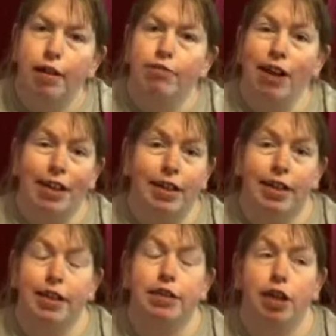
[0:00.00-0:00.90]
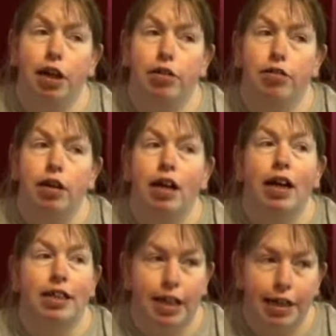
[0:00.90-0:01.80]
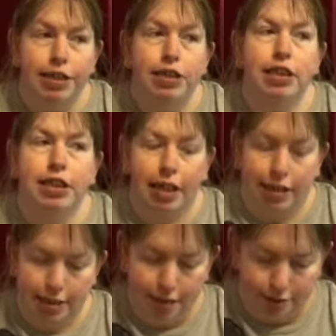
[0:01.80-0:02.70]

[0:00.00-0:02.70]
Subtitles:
regularly, no. Occasionally, yes.